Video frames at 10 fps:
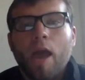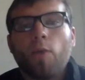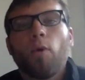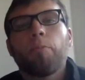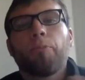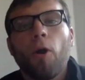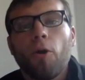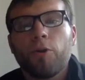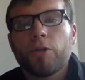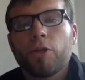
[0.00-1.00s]
And what
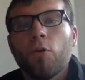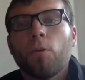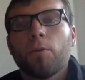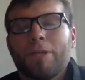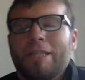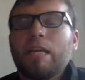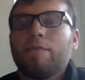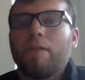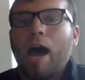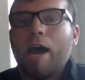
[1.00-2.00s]
approach will
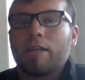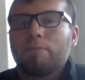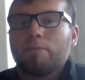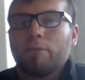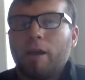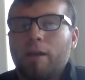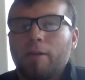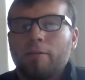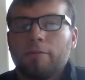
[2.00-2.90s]
receive the highest grade?